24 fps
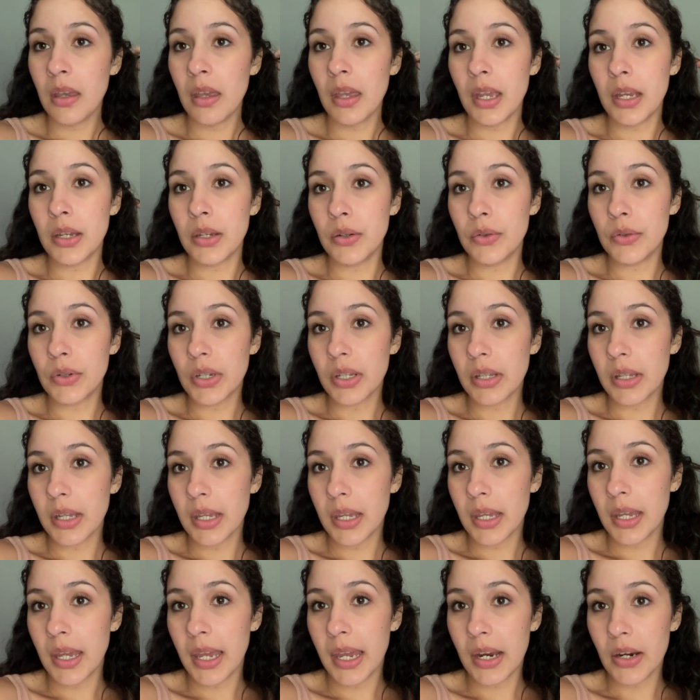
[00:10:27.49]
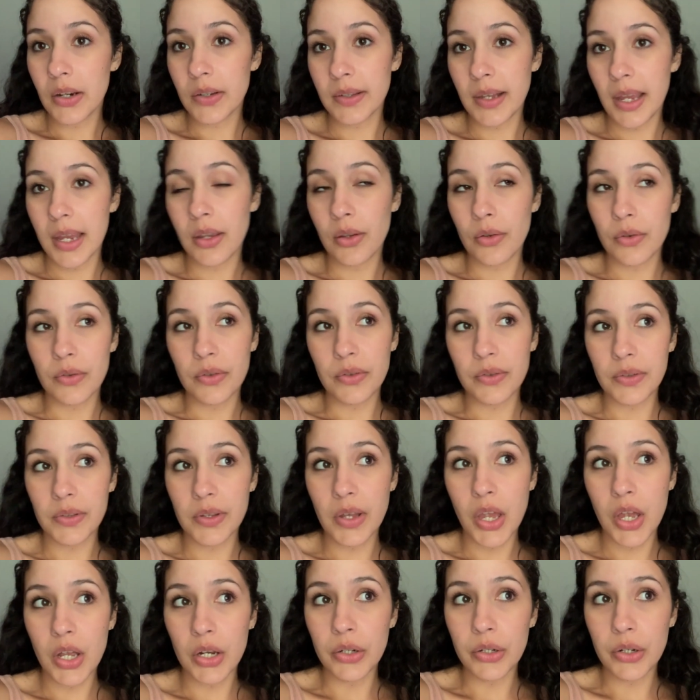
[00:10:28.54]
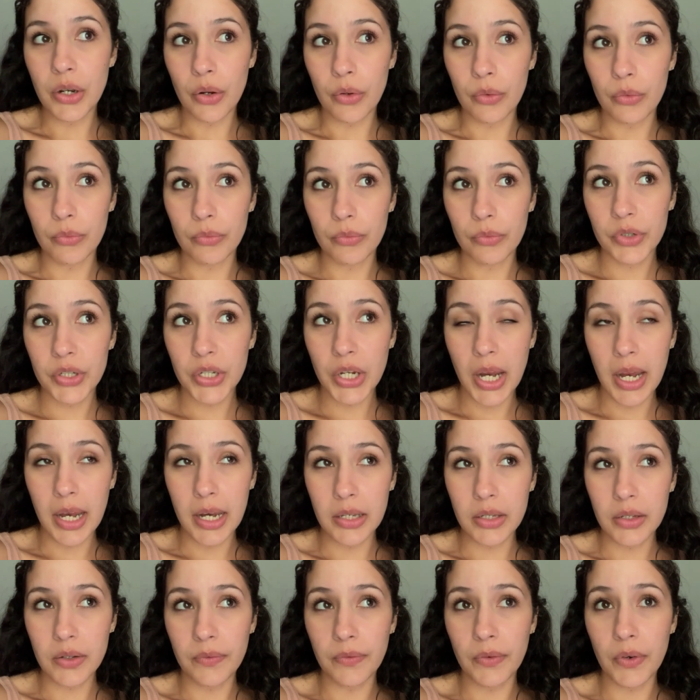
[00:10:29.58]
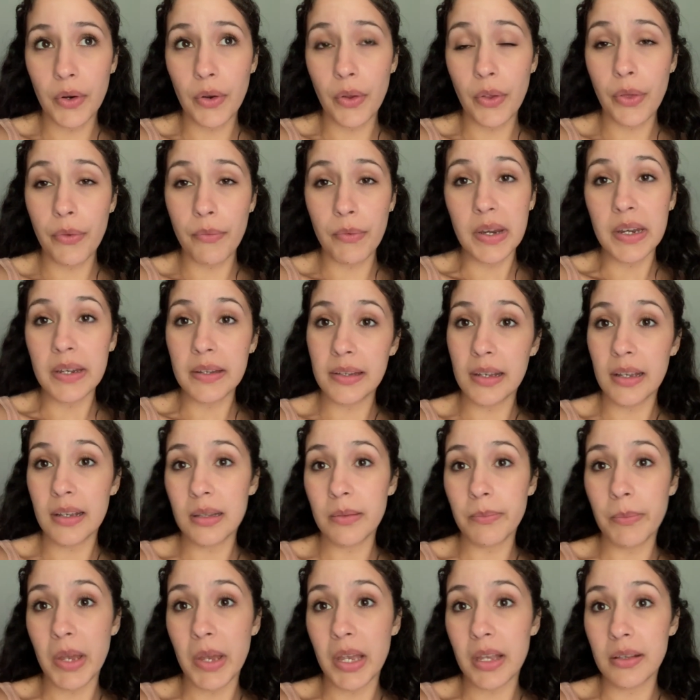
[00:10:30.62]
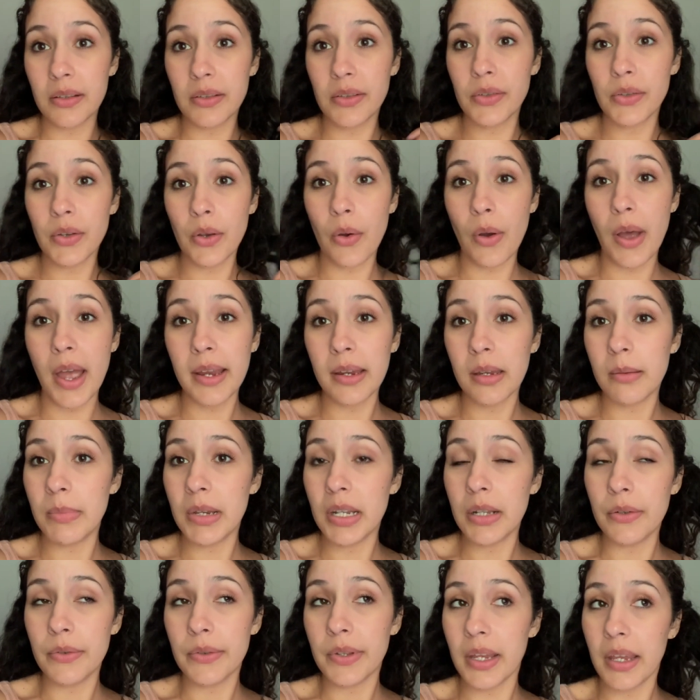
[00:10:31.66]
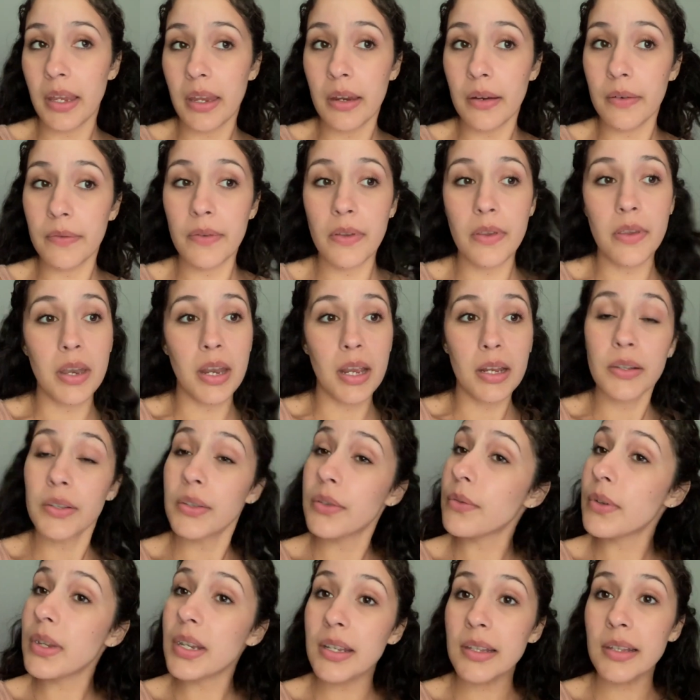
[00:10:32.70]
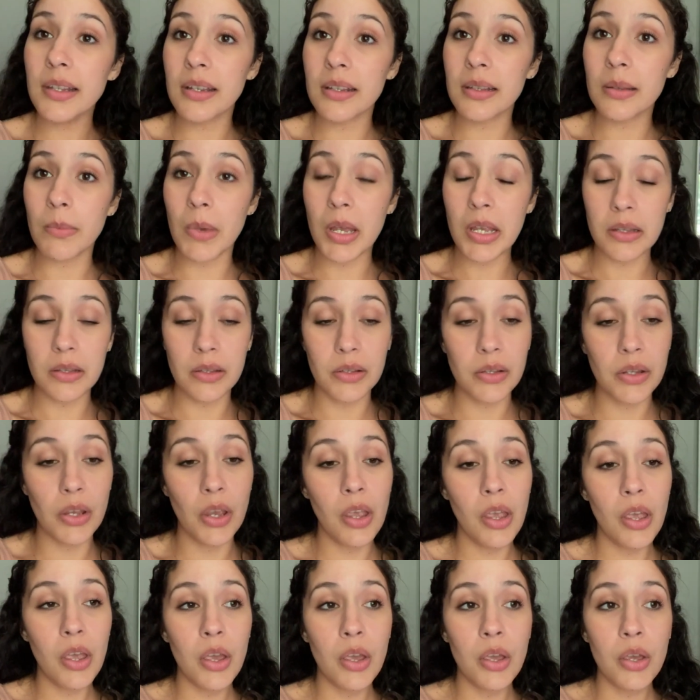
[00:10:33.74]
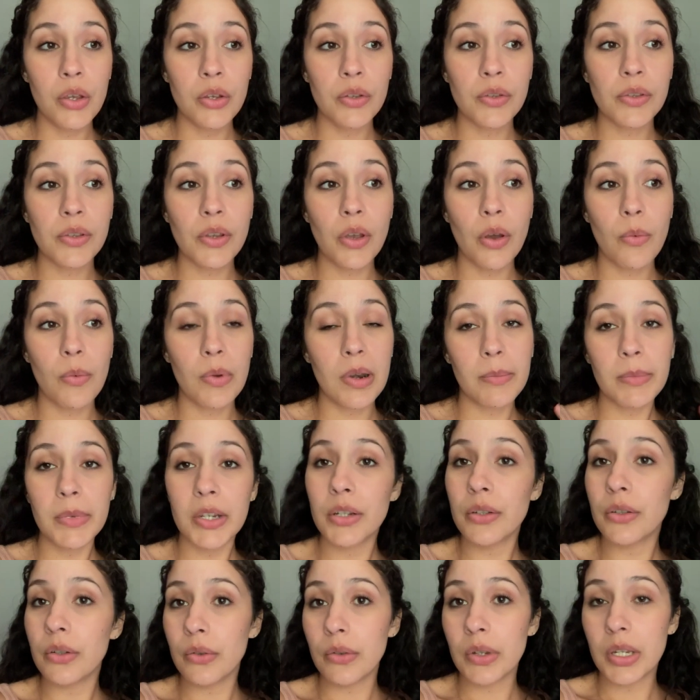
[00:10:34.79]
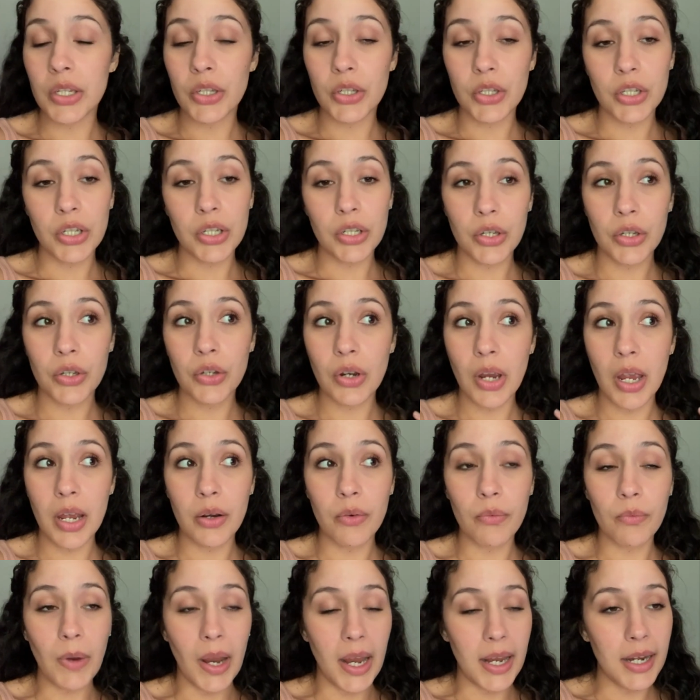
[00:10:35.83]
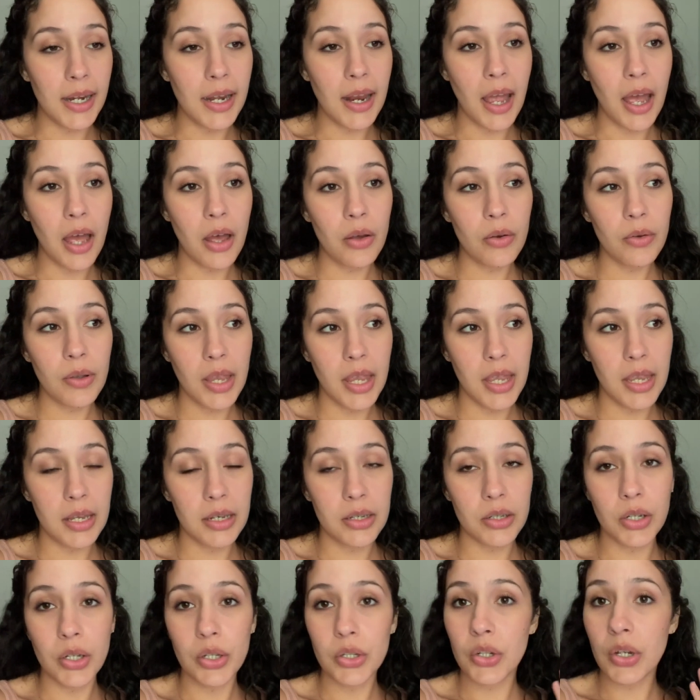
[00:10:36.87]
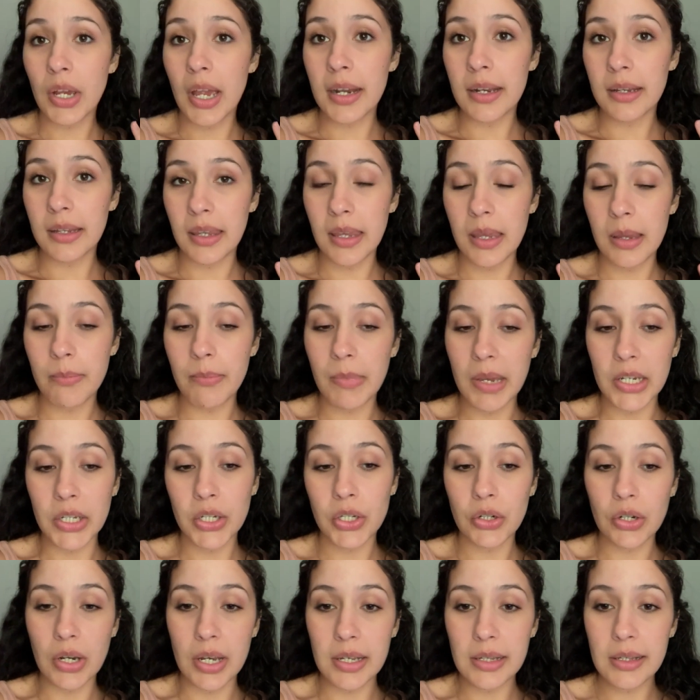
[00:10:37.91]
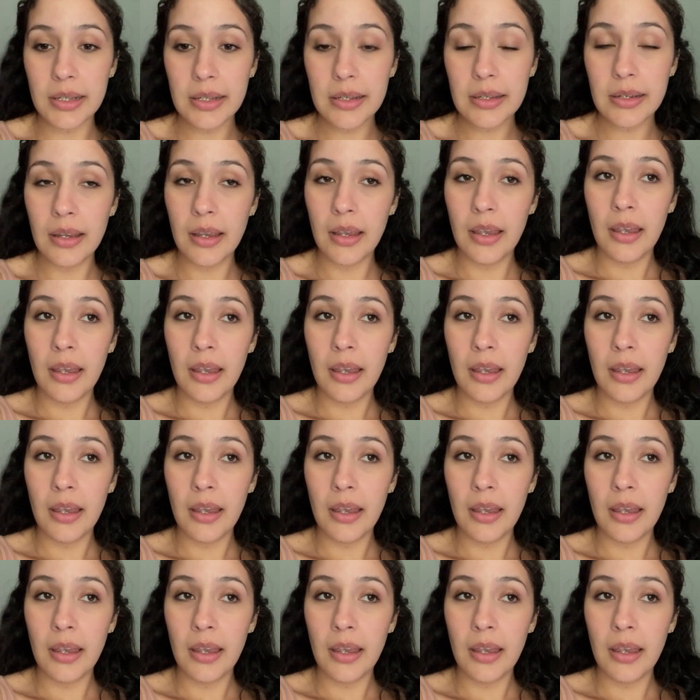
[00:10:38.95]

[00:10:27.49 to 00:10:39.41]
and usually hair cycles don't change for three to six months. So I could be losing hair for the next three to six months. So what I'm going to do is just try to write it out and try to keep my stress